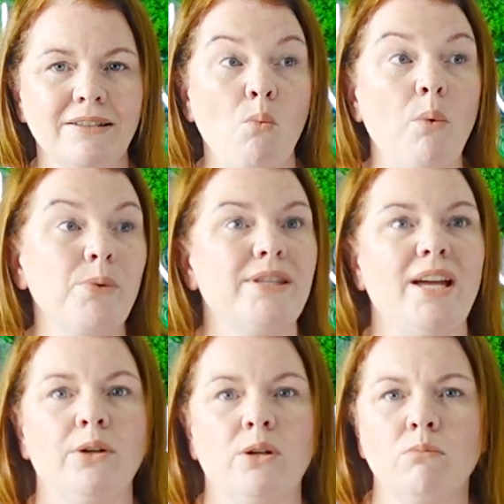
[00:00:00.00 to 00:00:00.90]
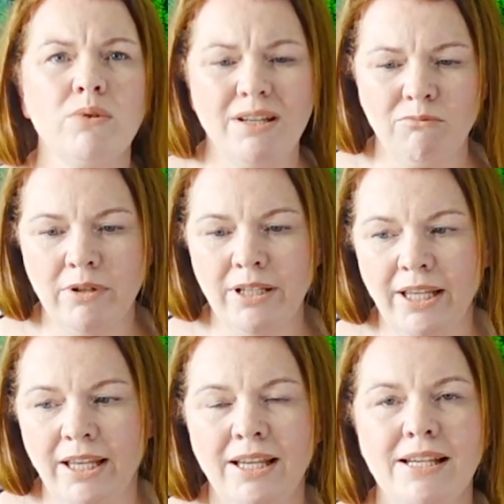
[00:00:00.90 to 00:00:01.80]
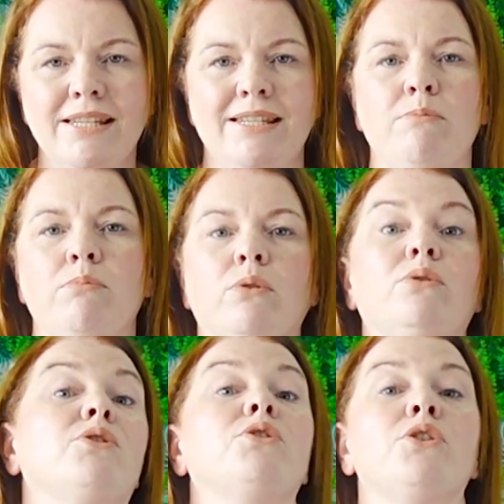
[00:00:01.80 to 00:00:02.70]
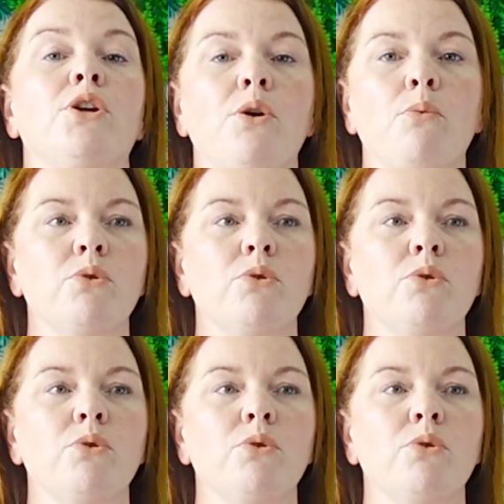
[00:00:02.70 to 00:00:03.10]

what was the outcome, was it really simple to do,